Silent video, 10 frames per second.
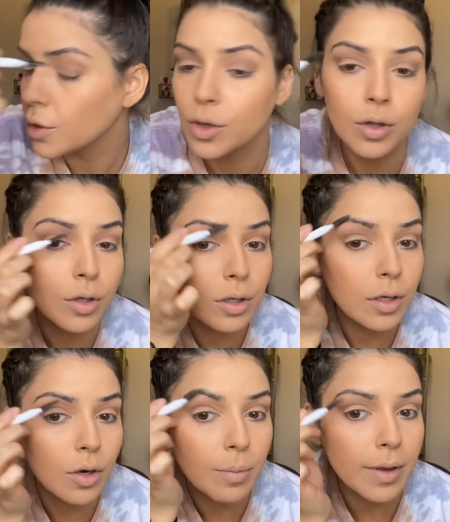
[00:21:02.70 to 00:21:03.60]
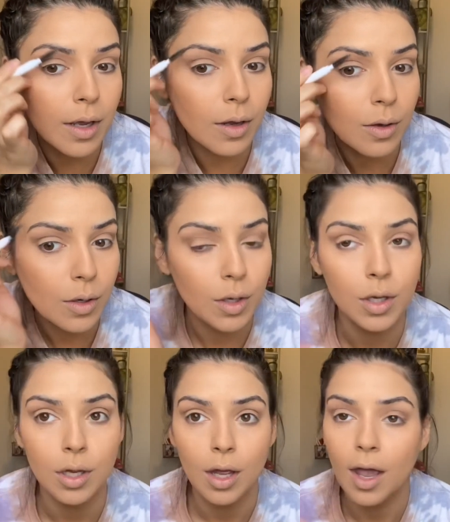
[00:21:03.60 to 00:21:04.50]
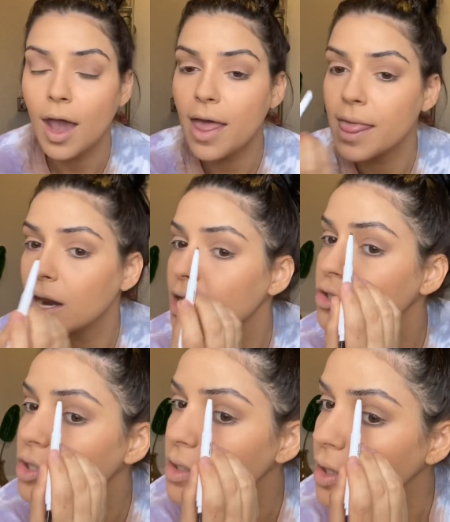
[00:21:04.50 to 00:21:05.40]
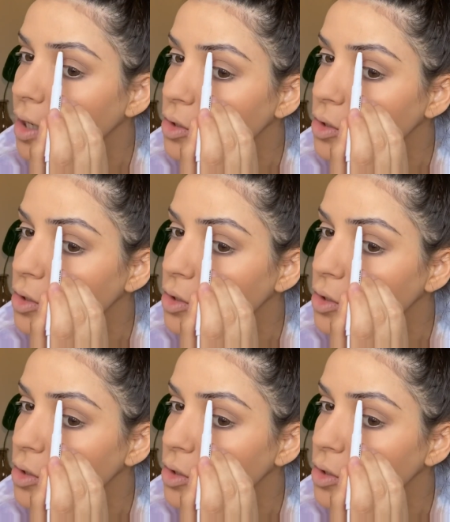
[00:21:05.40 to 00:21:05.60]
a little bit, and then I just like to